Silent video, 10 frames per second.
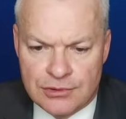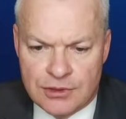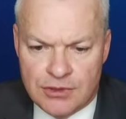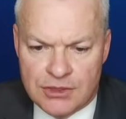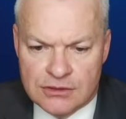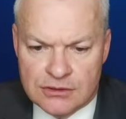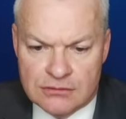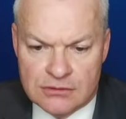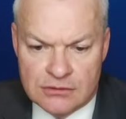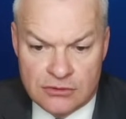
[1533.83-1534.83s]
My opponent
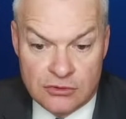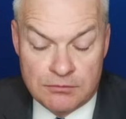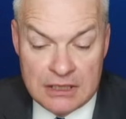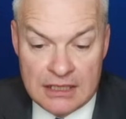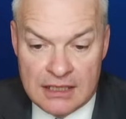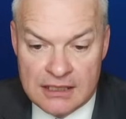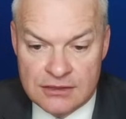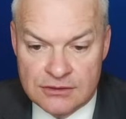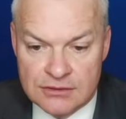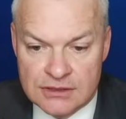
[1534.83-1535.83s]
could play
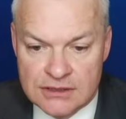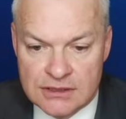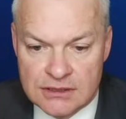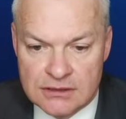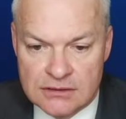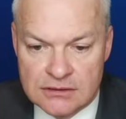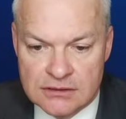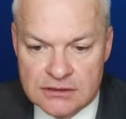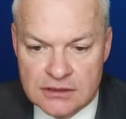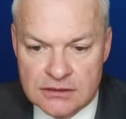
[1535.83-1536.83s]
through the Z,
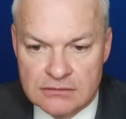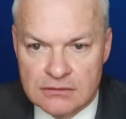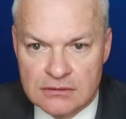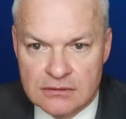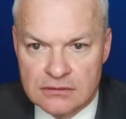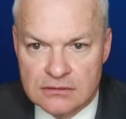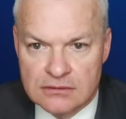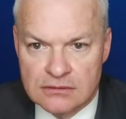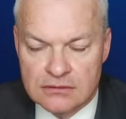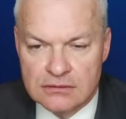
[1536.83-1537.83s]
so
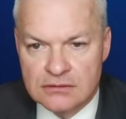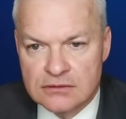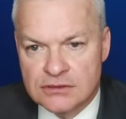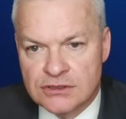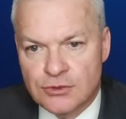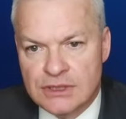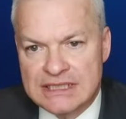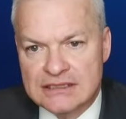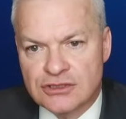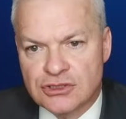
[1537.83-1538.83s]
Zuid
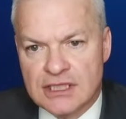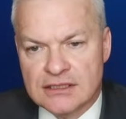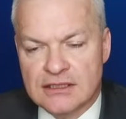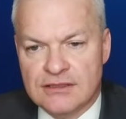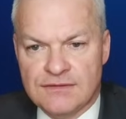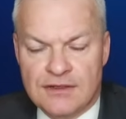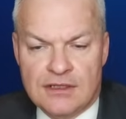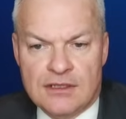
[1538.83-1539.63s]
is attractive.